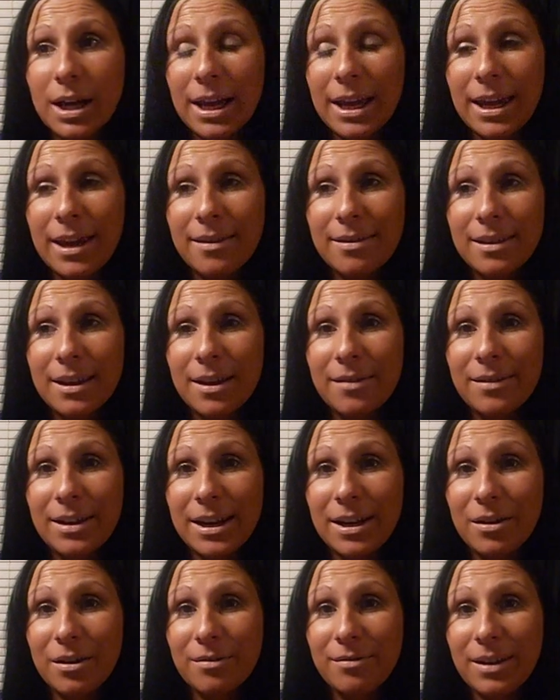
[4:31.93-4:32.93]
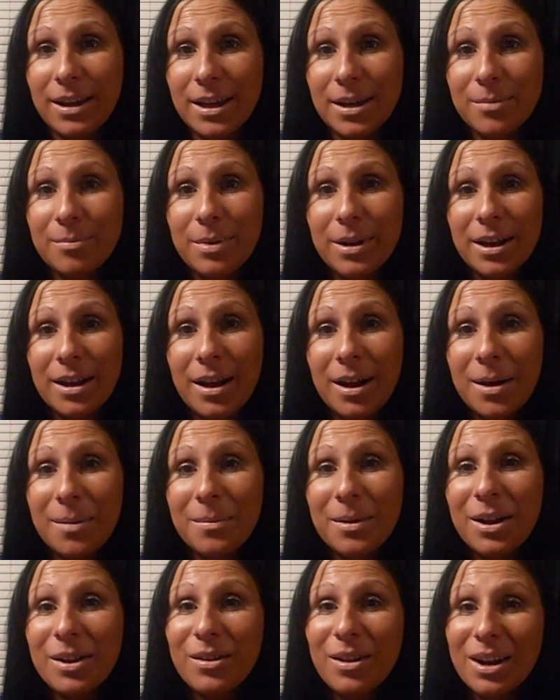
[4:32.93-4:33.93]
I can't think of any offhand, but
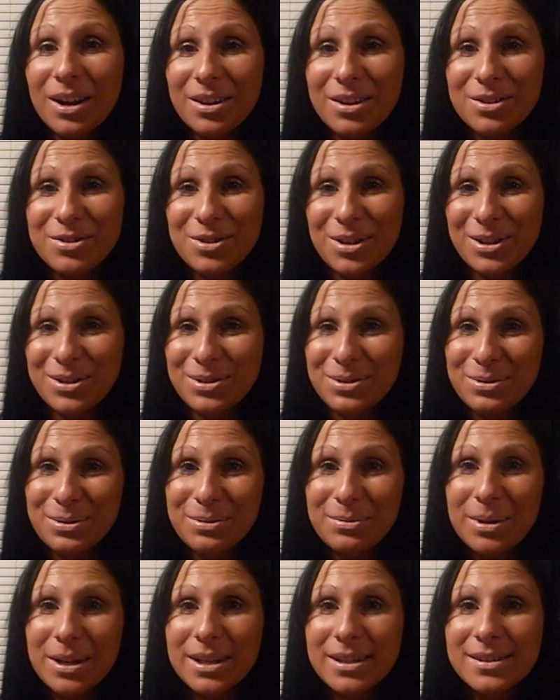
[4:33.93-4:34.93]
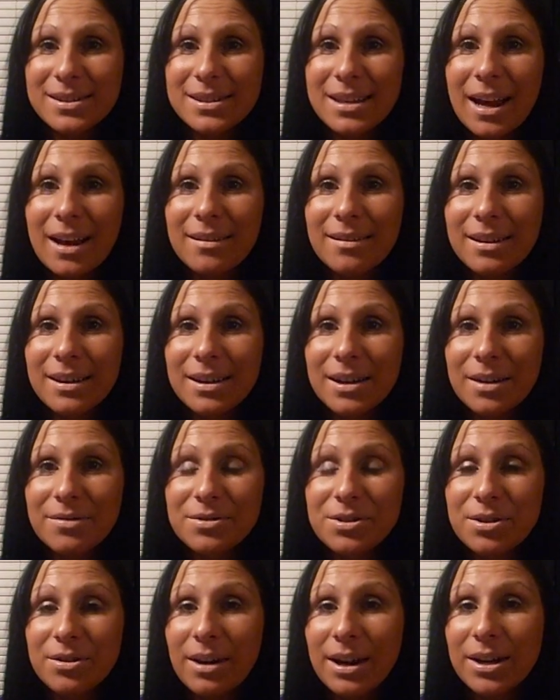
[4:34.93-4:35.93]
a lot of the drugstore ones, sadly
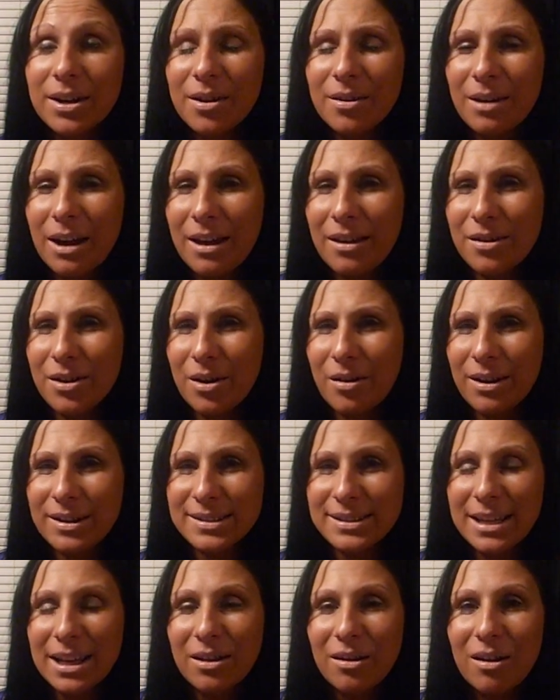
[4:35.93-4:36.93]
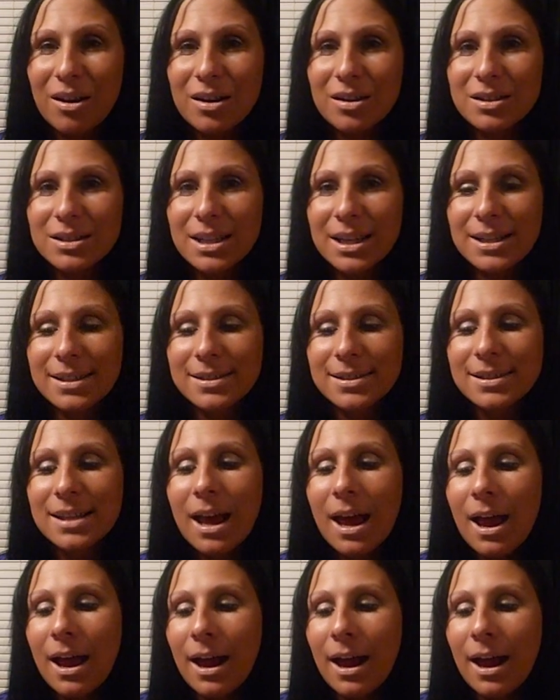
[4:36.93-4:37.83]
enough, do. I know Estee Lauder does.